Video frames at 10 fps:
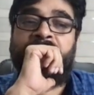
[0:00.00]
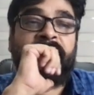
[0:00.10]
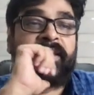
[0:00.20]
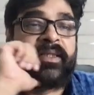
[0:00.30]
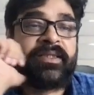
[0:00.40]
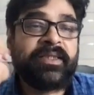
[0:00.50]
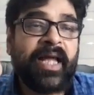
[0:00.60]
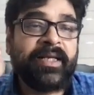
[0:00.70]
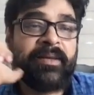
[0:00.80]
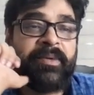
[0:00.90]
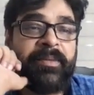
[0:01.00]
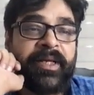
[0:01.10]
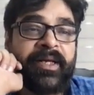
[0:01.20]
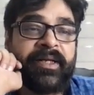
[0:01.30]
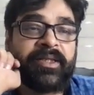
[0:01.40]
This line
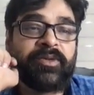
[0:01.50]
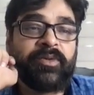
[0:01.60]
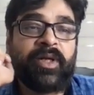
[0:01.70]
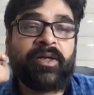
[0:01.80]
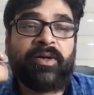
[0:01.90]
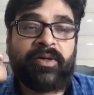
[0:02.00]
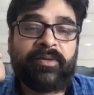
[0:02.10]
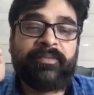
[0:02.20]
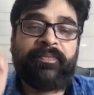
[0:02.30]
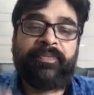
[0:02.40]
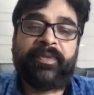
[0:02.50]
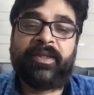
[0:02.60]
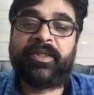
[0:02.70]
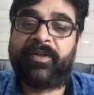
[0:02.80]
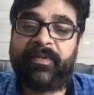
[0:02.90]
everybody understood or not?
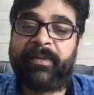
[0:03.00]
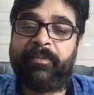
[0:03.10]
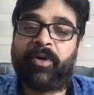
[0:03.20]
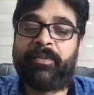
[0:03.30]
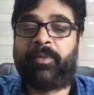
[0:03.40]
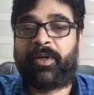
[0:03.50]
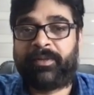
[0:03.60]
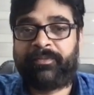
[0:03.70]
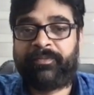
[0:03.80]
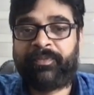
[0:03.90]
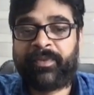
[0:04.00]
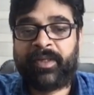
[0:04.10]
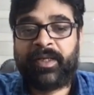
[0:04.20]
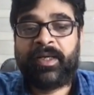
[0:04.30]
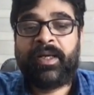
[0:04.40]
This is a very important point.
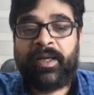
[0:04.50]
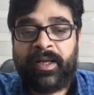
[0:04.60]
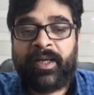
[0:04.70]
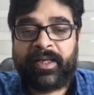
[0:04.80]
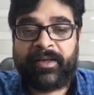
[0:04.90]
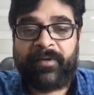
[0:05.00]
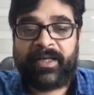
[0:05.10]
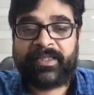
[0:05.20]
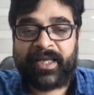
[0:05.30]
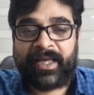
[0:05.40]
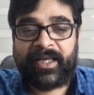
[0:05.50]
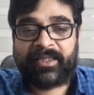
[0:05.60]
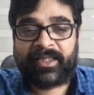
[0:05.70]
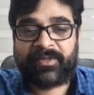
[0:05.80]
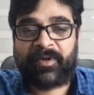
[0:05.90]
If I say,
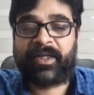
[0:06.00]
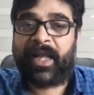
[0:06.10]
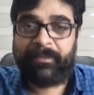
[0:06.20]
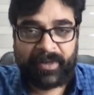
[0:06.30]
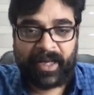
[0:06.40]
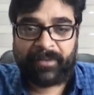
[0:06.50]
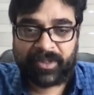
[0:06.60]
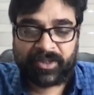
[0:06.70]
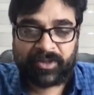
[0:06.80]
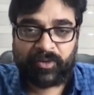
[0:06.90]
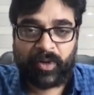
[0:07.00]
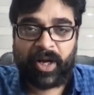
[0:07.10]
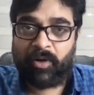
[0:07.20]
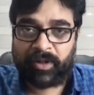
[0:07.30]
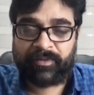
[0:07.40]
just for time being, I am just going
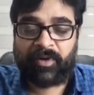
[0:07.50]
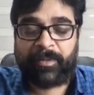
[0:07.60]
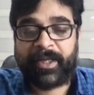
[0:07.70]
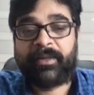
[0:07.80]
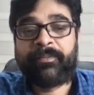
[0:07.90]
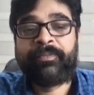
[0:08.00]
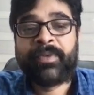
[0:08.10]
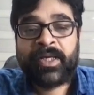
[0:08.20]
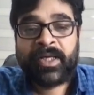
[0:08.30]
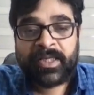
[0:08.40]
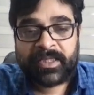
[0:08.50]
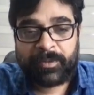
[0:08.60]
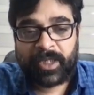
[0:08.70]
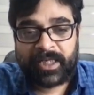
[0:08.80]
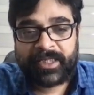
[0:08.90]
out of topic.
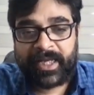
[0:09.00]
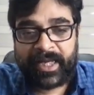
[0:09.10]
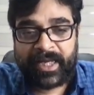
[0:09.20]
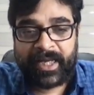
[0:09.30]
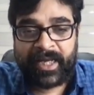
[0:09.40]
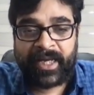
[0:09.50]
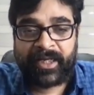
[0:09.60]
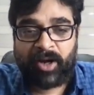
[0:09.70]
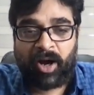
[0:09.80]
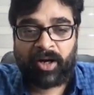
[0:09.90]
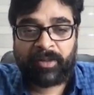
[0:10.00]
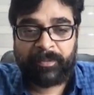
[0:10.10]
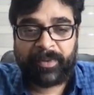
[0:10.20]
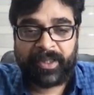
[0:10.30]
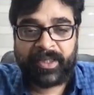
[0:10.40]
Suppose I say A dot
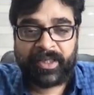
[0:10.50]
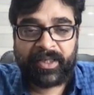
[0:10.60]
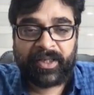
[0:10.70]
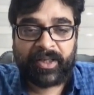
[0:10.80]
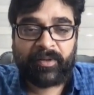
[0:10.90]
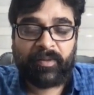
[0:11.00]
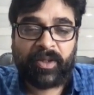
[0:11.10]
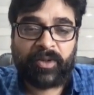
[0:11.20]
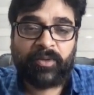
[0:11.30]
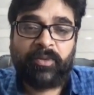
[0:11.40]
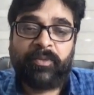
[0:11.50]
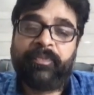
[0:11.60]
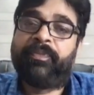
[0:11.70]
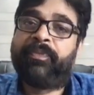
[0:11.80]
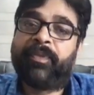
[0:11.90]
B equal to
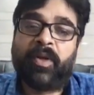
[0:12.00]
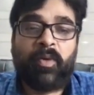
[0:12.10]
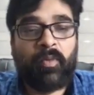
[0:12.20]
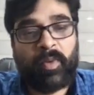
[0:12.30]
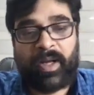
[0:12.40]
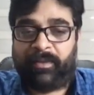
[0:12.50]
1.